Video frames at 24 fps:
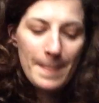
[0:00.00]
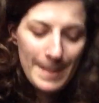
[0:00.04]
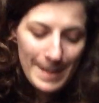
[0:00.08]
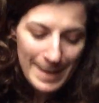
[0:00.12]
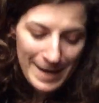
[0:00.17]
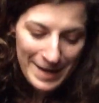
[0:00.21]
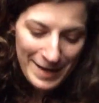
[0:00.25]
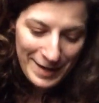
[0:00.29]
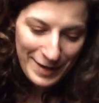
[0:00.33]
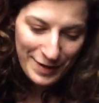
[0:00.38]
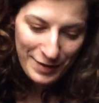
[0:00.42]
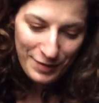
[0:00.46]

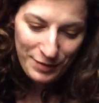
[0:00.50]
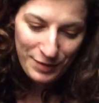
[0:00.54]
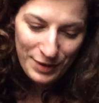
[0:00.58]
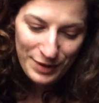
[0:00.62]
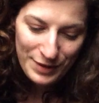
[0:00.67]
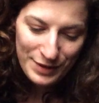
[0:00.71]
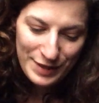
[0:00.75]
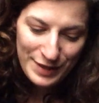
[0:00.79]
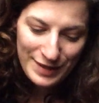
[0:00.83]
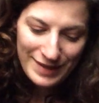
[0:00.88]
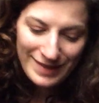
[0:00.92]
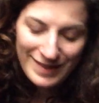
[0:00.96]
it
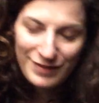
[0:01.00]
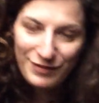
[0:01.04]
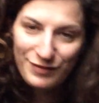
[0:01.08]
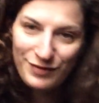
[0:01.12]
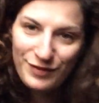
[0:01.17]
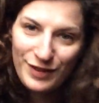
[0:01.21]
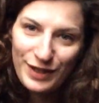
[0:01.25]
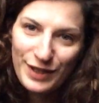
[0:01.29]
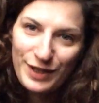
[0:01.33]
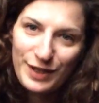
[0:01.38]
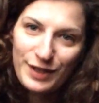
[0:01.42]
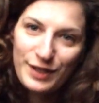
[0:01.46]
was a
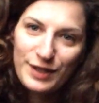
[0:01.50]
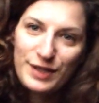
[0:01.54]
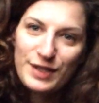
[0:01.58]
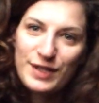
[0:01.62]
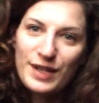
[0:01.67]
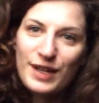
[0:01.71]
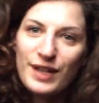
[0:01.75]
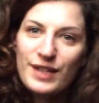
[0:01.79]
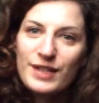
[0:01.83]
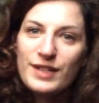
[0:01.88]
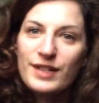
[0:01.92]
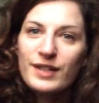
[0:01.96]
fucking
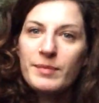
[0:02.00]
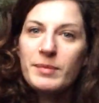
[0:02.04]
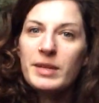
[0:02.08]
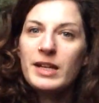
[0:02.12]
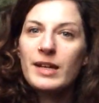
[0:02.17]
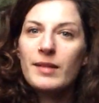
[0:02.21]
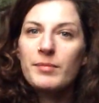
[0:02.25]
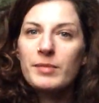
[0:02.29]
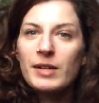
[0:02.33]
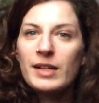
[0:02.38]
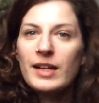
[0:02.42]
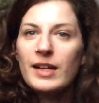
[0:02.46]
disaster. I
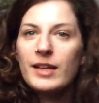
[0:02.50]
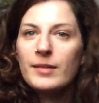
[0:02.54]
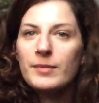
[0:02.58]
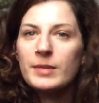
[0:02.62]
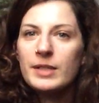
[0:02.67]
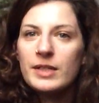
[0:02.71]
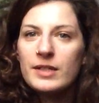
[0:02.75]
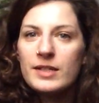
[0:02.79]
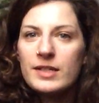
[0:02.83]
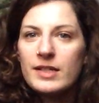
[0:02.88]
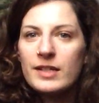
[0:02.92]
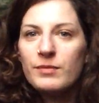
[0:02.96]
mean, I'm glad,
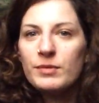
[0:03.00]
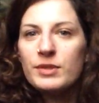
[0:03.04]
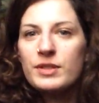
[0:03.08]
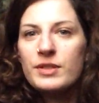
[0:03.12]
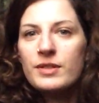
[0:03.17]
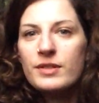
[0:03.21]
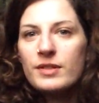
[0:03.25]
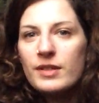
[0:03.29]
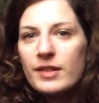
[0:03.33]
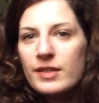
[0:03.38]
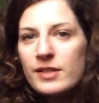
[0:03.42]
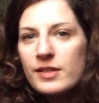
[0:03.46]
because
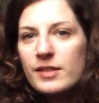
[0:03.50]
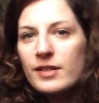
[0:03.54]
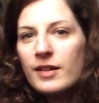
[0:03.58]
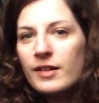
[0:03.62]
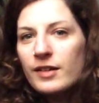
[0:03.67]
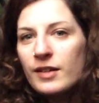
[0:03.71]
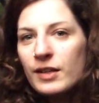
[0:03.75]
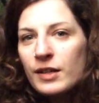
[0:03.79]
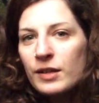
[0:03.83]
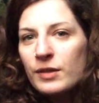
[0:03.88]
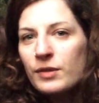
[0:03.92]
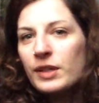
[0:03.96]
I
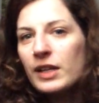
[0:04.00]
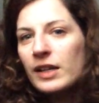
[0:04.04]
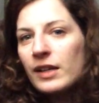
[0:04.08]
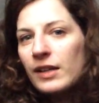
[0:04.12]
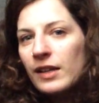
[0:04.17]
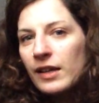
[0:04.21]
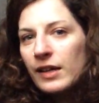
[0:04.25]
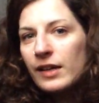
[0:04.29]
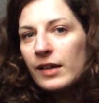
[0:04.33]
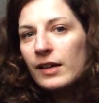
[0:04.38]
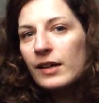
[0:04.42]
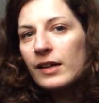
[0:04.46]
started looking
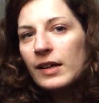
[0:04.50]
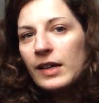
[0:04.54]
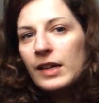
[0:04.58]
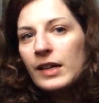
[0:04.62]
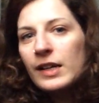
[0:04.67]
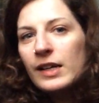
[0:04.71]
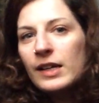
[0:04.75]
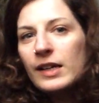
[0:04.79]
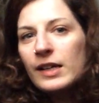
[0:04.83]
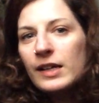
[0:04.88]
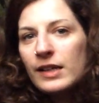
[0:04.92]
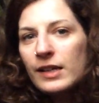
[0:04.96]
like a
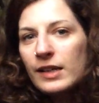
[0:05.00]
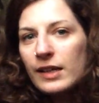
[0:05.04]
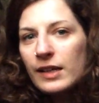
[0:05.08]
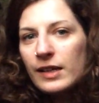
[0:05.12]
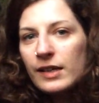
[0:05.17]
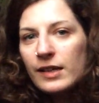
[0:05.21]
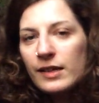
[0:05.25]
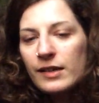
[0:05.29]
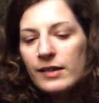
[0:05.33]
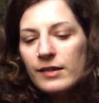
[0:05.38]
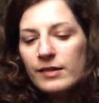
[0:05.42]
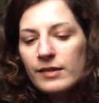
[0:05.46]

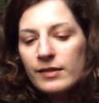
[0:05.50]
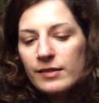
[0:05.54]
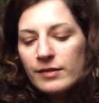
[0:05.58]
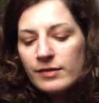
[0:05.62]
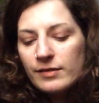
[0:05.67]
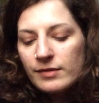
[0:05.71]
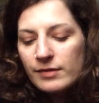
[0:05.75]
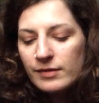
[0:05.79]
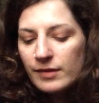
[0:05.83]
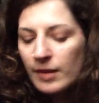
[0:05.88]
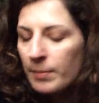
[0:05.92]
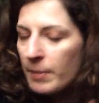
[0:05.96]

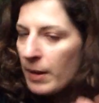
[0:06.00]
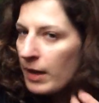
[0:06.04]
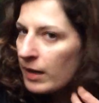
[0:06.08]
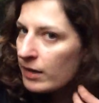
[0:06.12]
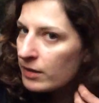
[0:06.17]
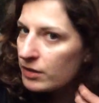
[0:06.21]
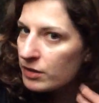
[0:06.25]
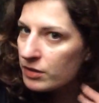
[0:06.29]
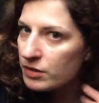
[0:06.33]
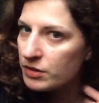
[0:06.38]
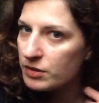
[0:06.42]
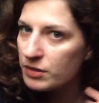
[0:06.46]

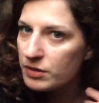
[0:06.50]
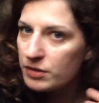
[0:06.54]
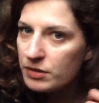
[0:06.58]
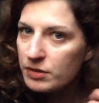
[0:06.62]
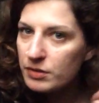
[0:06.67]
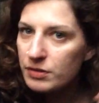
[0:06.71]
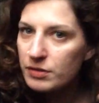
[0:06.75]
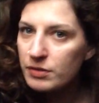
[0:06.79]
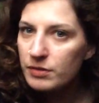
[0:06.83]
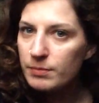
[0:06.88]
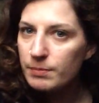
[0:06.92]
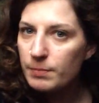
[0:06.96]
abandoned
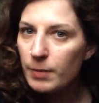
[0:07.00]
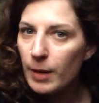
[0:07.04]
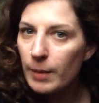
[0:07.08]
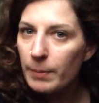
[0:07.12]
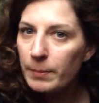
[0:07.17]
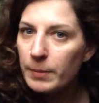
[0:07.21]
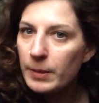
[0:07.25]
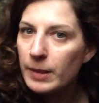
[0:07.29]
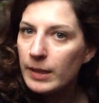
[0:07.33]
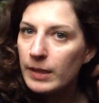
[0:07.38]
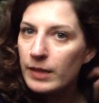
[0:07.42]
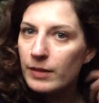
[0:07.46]

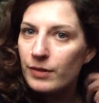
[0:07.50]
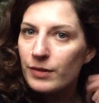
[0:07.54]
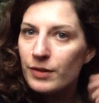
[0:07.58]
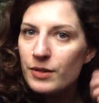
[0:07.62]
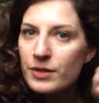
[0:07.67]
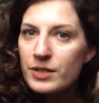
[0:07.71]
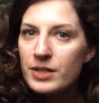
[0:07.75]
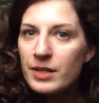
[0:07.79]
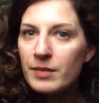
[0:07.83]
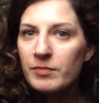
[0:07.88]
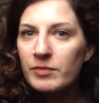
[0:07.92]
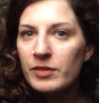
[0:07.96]
puppy or
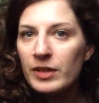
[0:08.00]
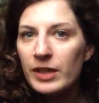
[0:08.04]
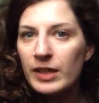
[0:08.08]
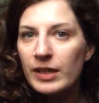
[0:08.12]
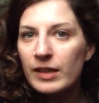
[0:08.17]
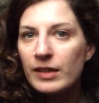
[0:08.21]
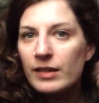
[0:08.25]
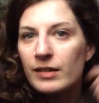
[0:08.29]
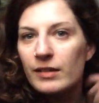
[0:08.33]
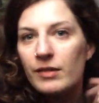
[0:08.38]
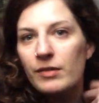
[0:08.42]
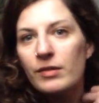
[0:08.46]

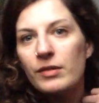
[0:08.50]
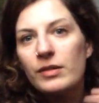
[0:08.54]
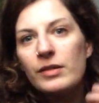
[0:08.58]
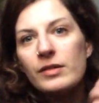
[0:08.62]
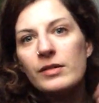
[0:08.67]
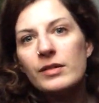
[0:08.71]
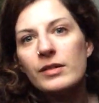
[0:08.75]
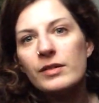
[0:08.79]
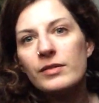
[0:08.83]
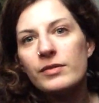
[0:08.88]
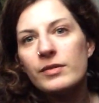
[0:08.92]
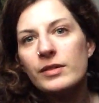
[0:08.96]
something
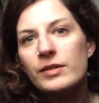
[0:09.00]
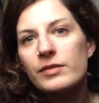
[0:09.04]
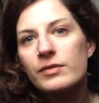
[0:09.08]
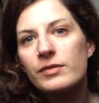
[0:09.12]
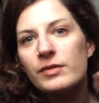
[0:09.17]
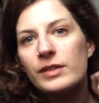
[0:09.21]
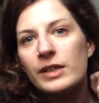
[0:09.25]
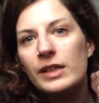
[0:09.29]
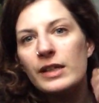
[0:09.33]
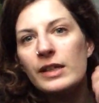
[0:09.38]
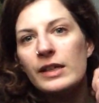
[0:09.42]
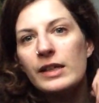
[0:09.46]
with
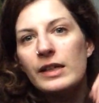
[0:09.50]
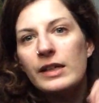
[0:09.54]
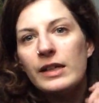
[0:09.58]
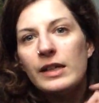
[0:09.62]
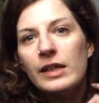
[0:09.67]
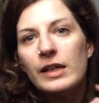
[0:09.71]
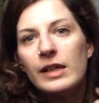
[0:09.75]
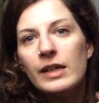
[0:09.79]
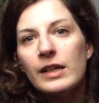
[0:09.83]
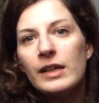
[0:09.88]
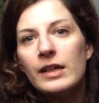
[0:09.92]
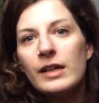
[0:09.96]
really
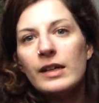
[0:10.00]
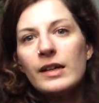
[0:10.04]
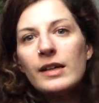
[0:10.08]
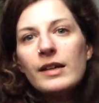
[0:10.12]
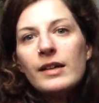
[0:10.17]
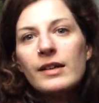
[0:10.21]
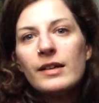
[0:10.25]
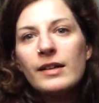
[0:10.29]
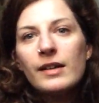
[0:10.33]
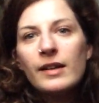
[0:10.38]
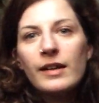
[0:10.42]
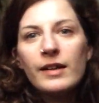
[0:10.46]

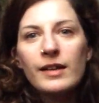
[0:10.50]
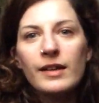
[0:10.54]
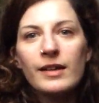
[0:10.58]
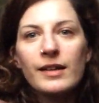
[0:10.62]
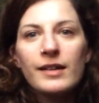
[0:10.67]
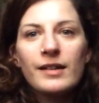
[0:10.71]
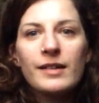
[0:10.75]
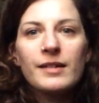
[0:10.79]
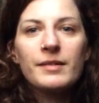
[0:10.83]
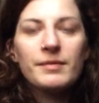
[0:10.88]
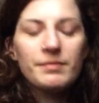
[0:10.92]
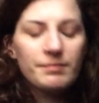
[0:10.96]
like
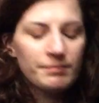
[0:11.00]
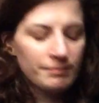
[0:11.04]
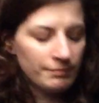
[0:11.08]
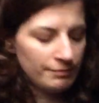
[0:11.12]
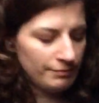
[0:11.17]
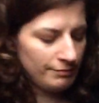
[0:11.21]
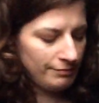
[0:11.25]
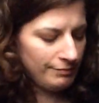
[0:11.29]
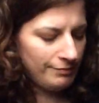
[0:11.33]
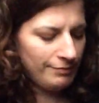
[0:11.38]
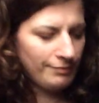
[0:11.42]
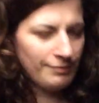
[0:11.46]

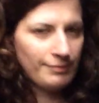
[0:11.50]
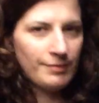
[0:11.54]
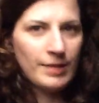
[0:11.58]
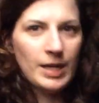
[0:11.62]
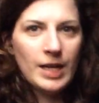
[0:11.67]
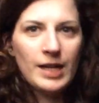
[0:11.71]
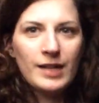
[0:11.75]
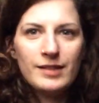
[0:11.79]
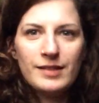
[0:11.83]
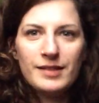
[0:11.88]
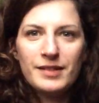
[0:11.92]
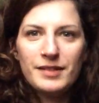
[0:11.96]

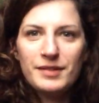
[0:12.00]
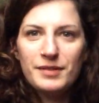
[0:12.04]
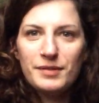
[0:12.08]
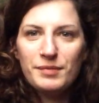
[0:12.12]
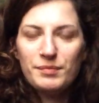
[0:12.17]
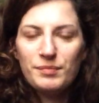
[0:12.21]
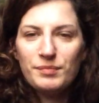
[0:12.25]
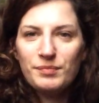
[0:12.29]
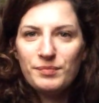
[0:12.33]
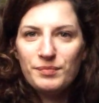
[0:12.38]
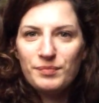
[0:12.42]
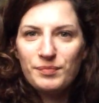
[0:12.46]
bad.
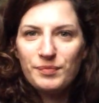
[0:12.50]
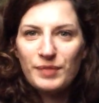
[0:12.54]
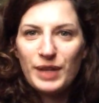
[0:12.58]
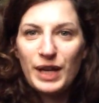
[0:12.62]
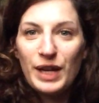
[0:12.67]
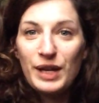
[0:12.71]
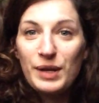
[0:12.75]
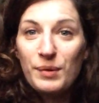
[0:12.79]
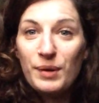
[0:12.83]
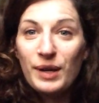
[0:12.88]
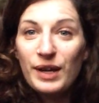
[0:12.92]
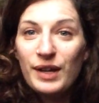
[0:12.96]

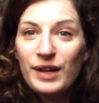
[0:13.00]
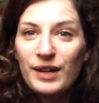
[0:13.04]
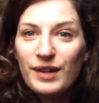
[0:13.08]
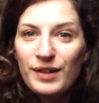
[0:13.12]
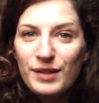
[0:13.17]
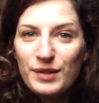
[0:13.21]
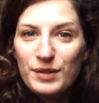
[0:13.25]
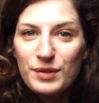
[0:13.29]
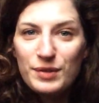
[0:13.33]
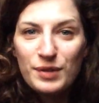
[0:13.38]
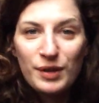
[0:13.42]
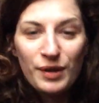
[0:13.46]
Anyway,
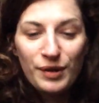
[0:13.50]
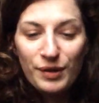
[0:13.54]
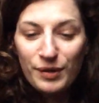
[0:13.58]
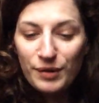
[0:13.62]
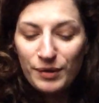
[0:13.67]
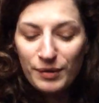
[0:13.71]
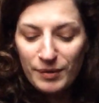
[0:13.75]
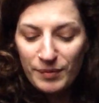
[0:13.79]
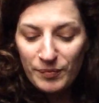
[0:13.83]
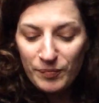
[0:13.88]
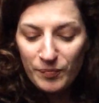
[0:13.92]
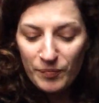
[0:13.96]

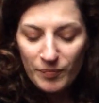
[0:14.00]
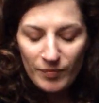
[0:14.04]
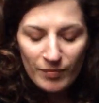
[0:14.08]
so